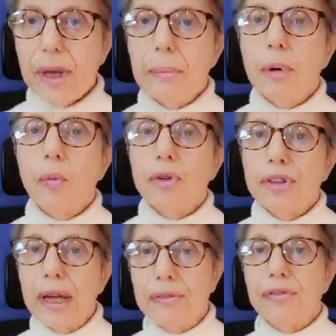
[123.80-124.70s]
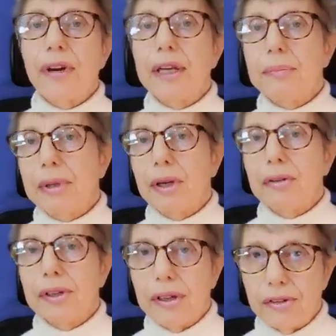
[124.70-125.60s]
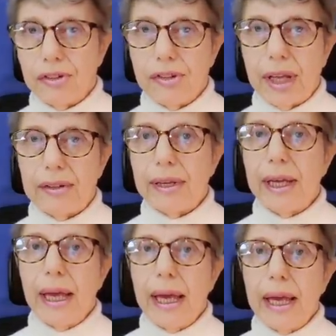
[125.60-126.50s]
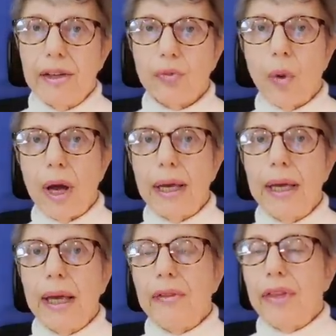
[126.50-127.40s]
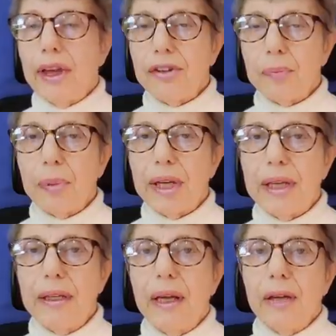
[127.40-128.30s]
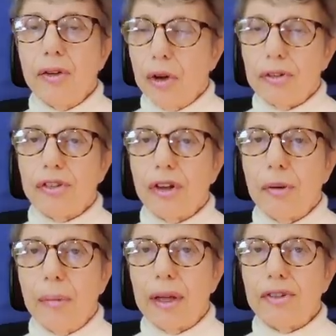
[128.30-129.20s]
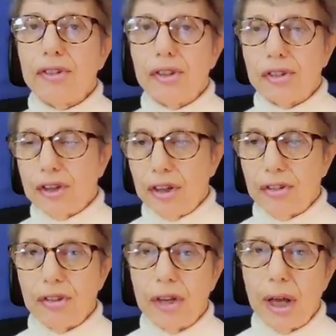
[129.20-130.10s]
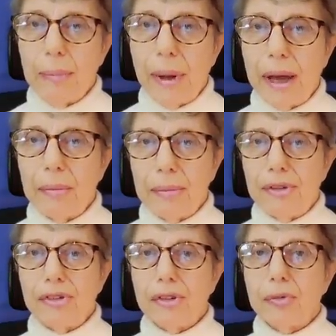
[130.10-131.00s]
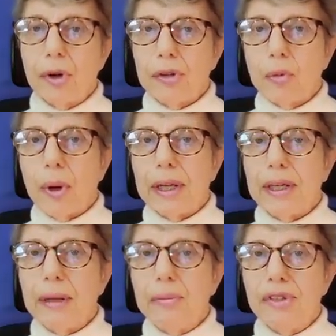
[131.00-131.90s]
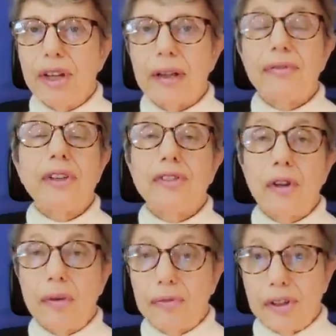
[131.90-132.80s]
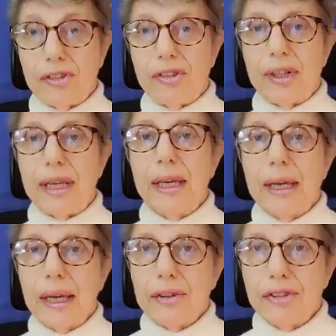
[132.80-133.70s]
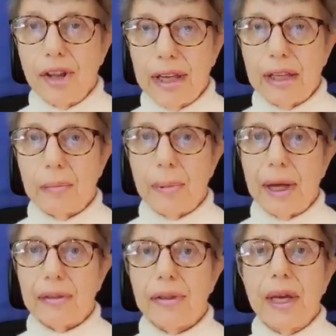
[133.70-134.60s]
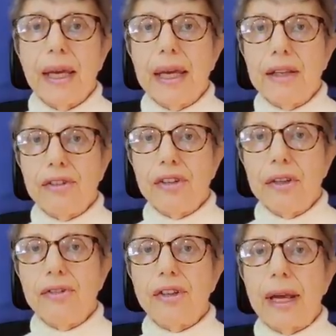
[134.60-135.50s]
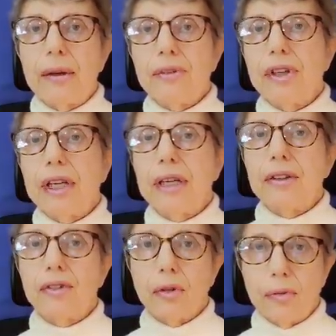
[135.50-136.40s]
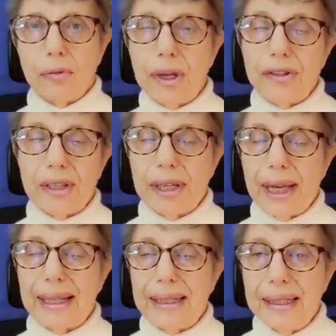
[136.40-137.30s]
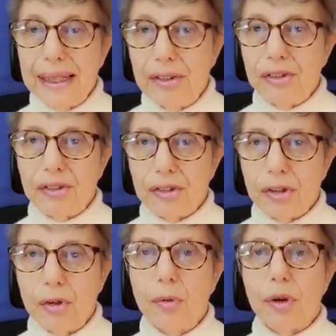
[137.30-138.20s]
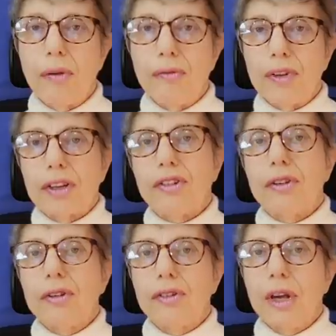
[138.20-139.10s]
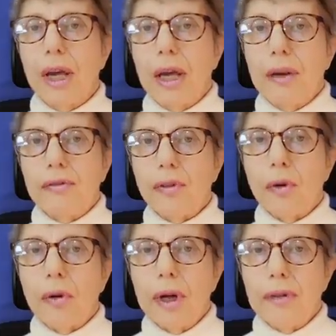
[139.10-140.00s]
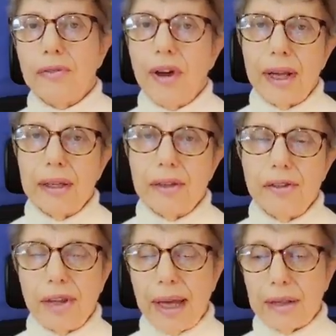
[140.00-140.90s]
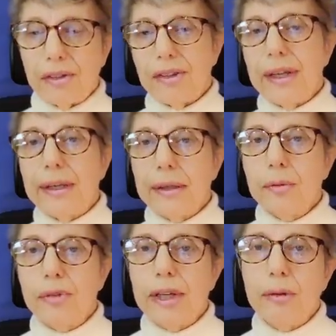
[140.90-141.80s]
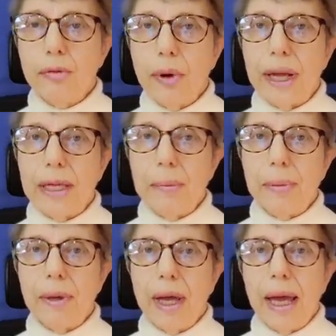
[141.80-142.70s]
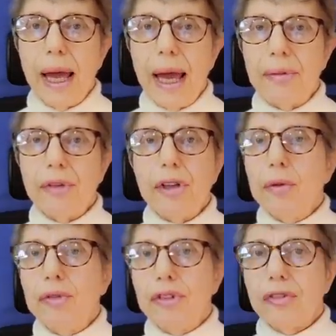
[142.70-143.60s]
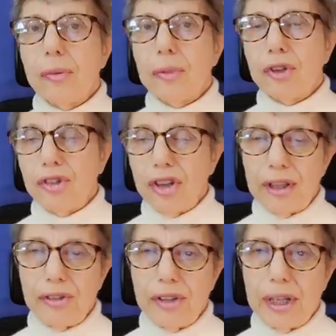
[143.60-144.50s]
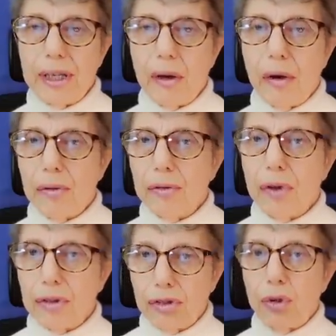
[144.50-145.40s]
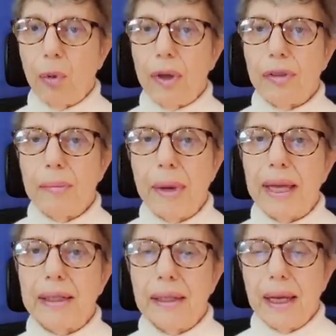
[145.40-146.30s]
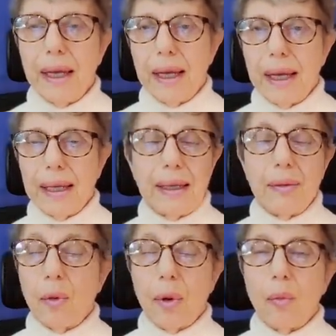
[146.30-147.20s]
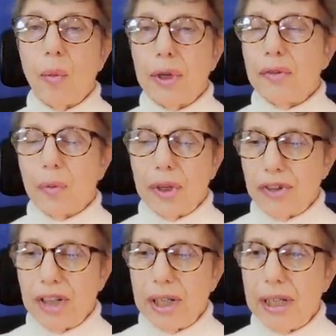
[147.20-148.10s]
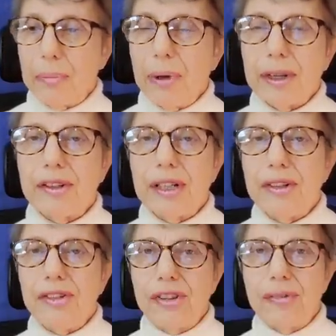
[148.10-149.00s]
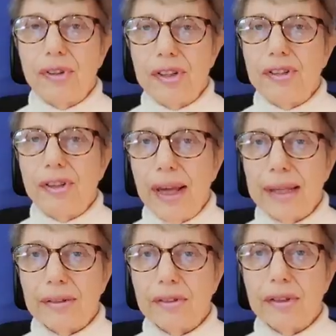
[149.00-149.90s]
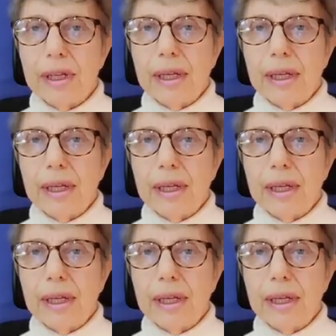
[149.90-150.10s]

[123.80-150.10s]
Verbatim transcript: But what I find beyond understanding is why there's been not so much discussion about Mr. Rodwan himself. He's obviously a psychopath. It turns out he has already at least two convictions for violent acts, including rape, and the use of a machete on uh, two other men, uh, one of which he, he, practically severed his hand.